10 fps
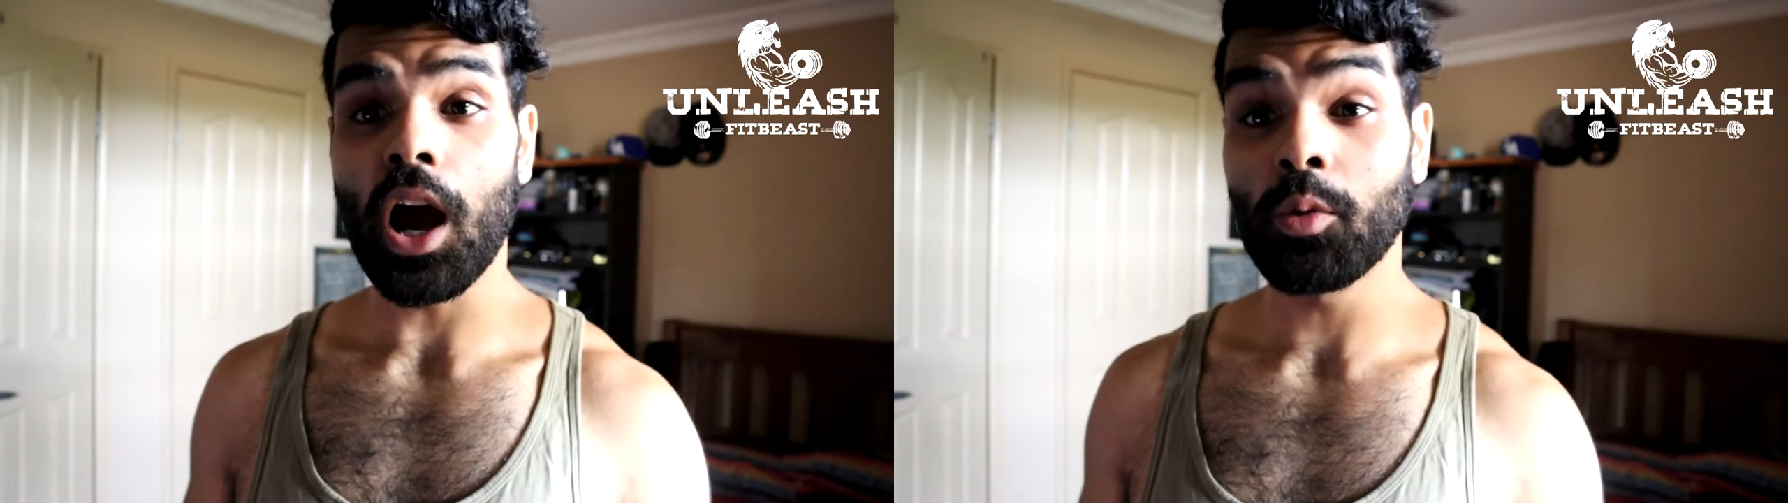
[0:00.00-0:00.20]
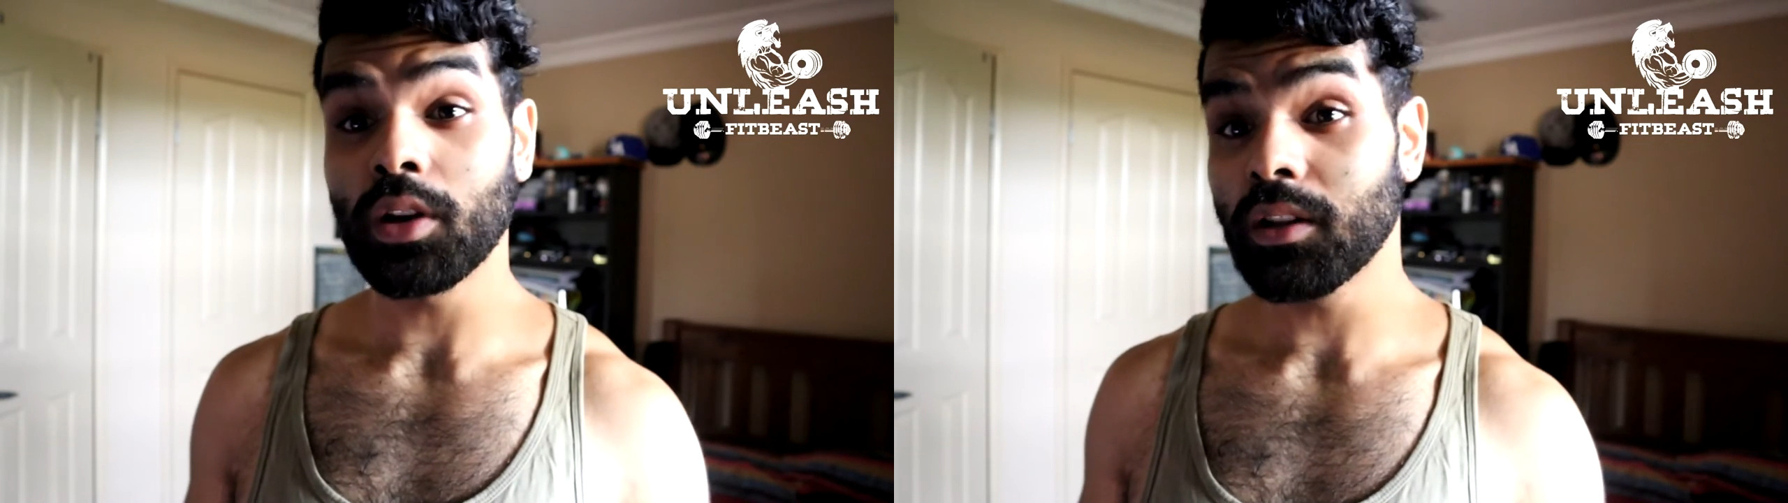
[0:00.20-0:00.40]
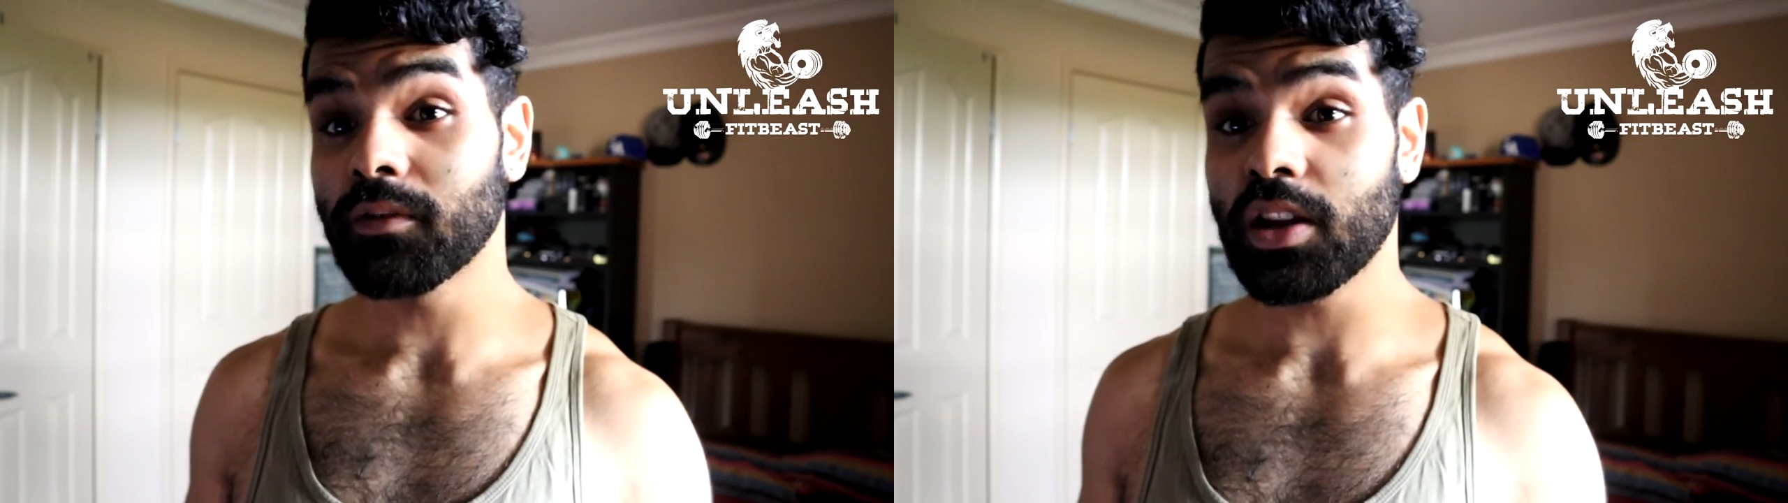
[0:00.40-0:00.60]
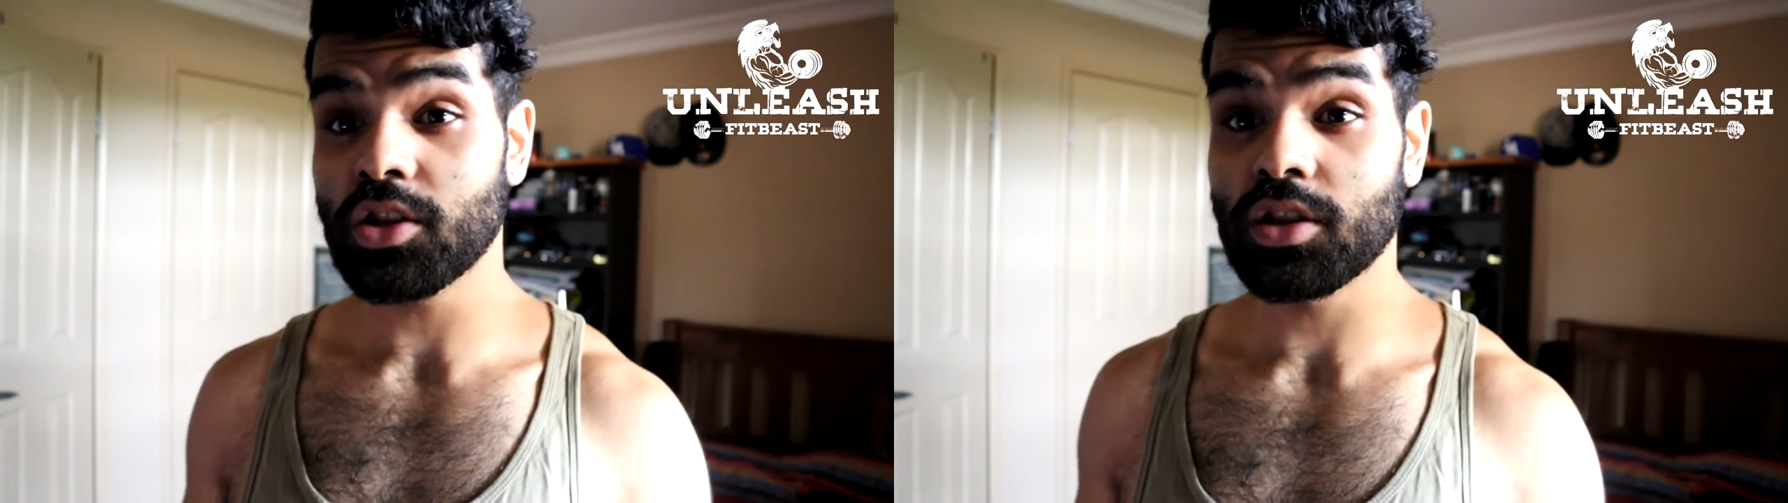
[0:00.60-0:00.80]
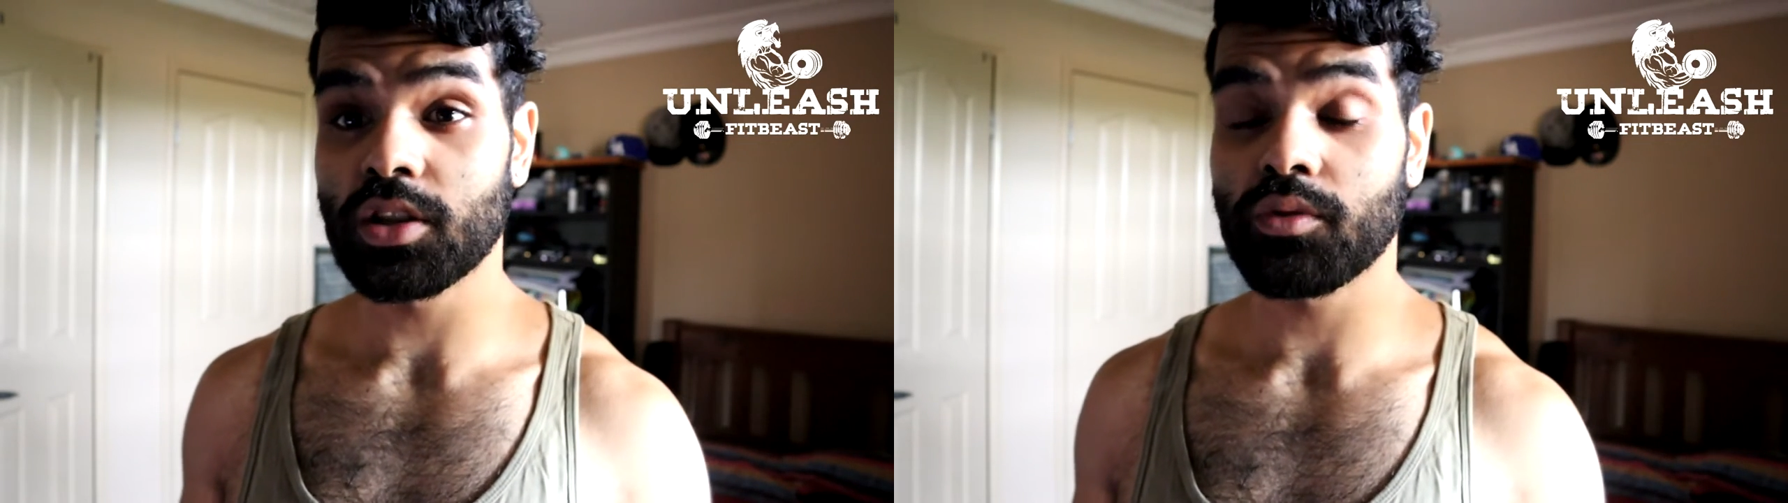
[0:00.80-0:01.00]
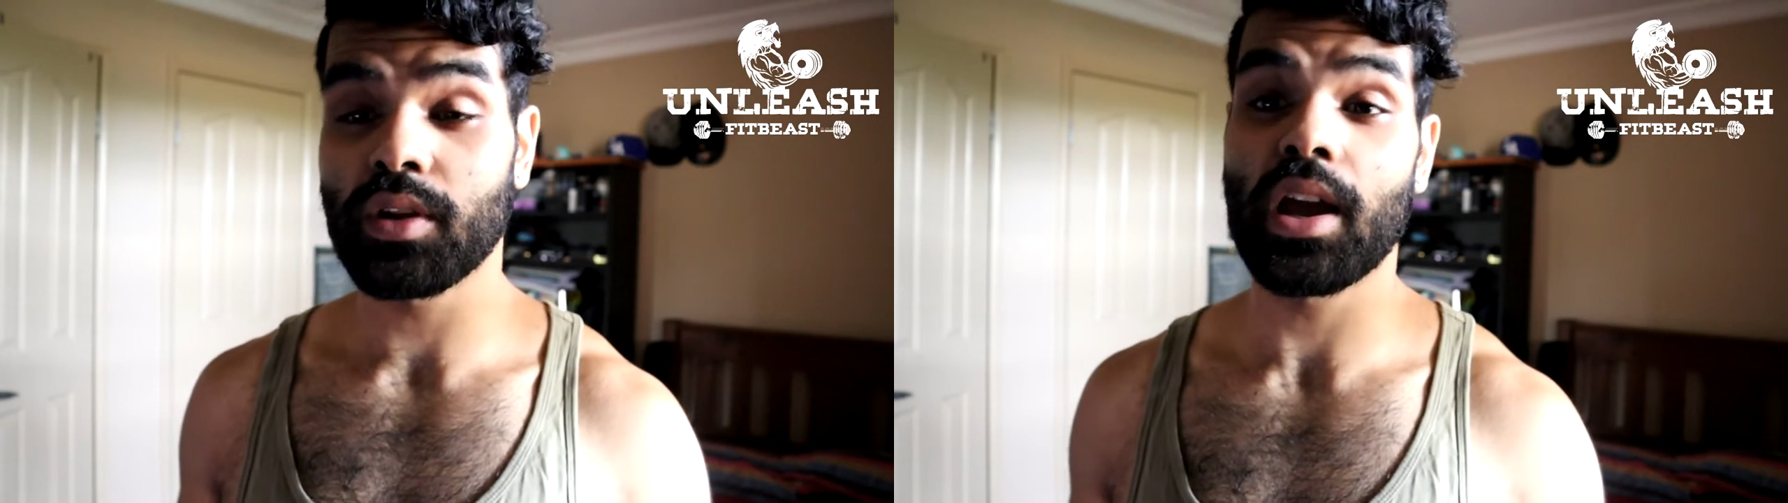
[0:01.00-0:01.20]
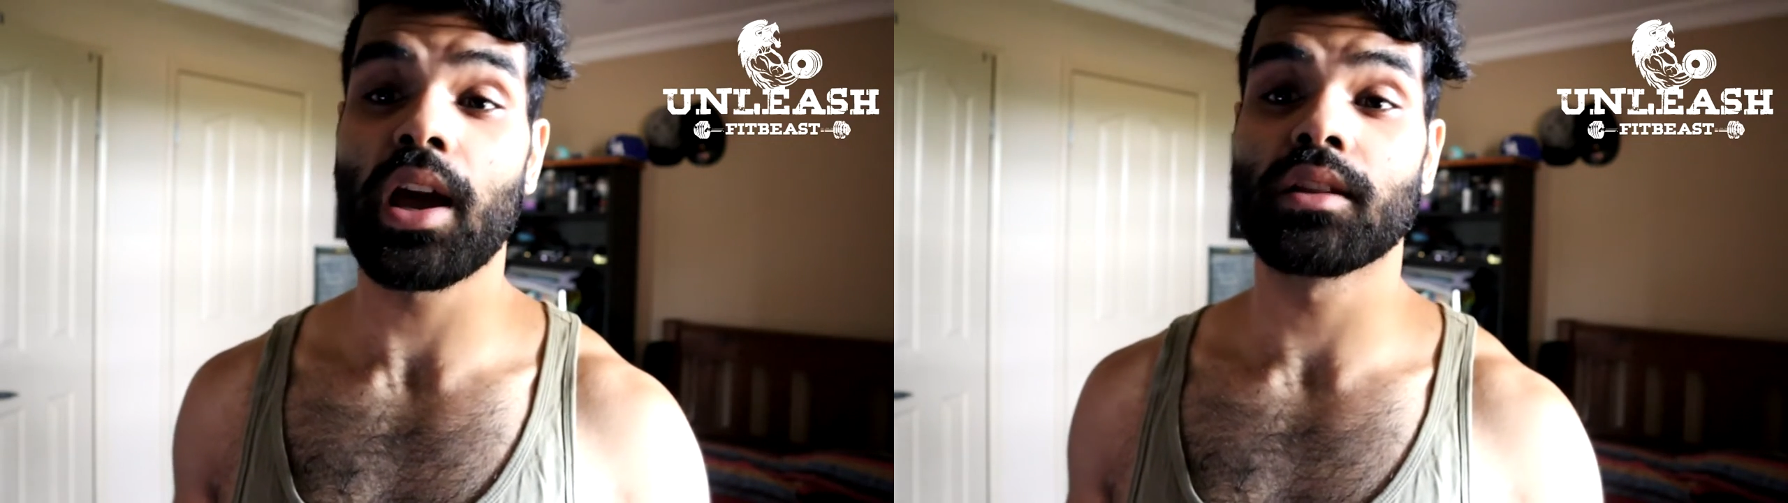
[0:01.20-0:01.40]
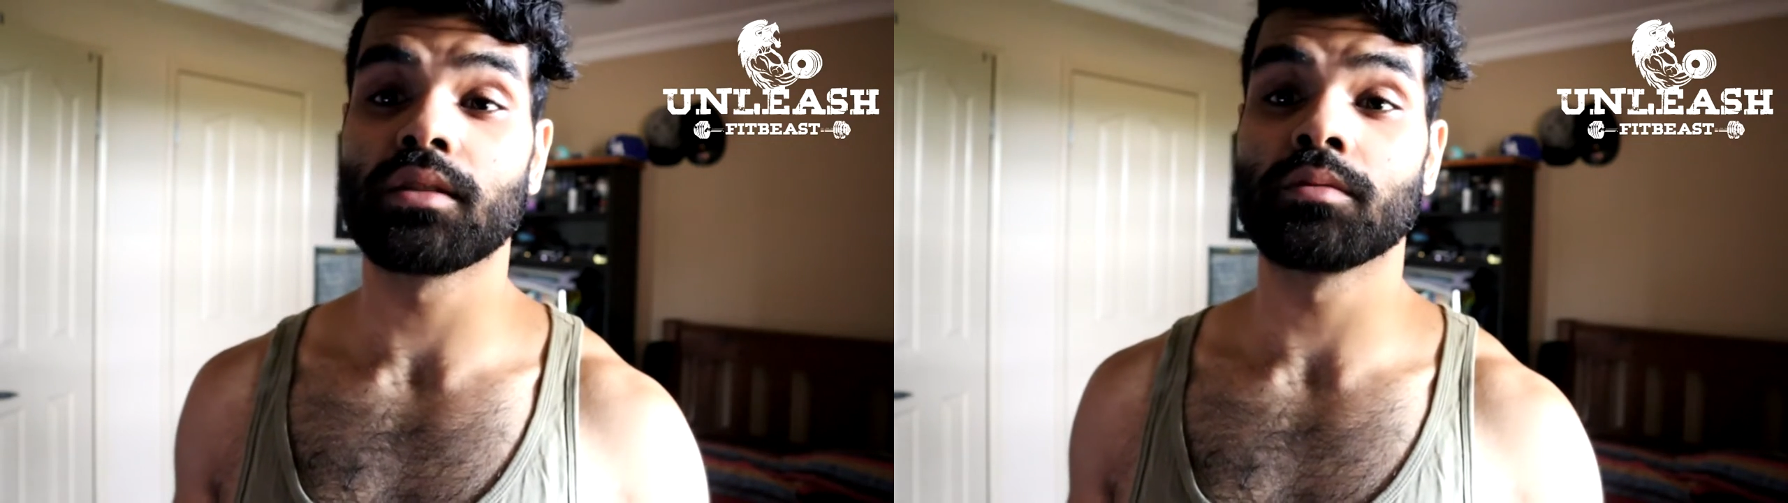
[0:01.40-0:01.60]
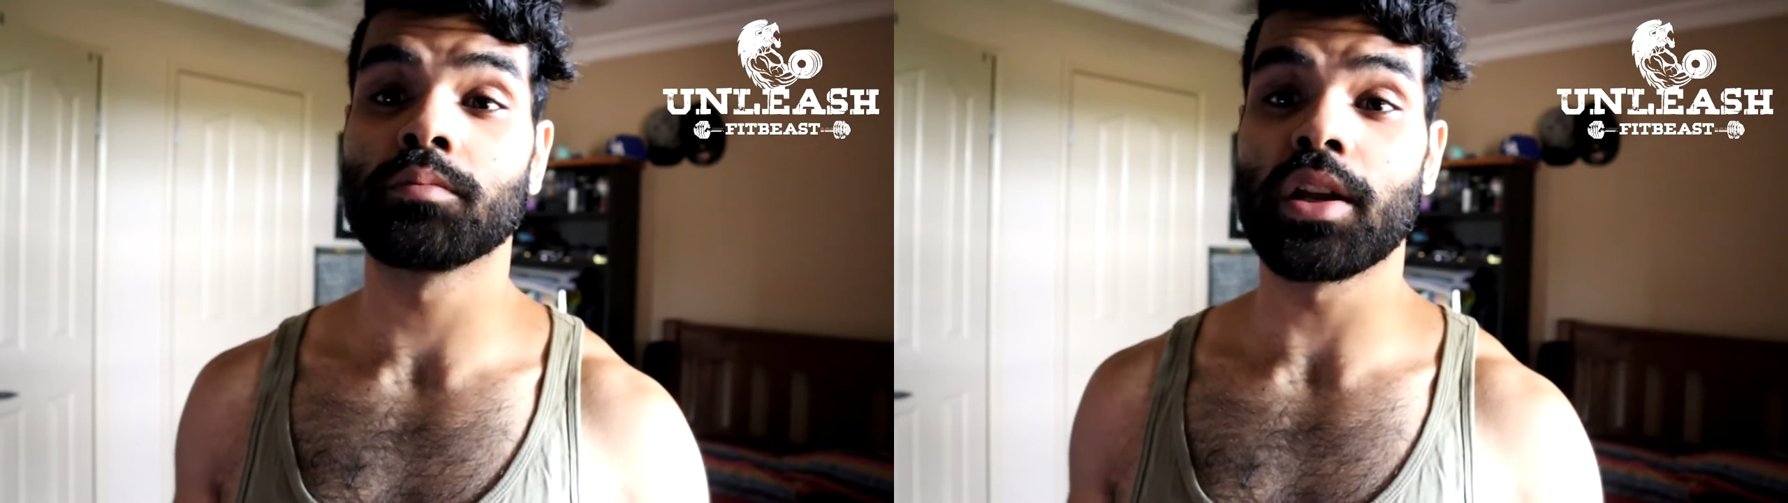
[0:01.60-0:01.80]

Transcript: I will eventually re-add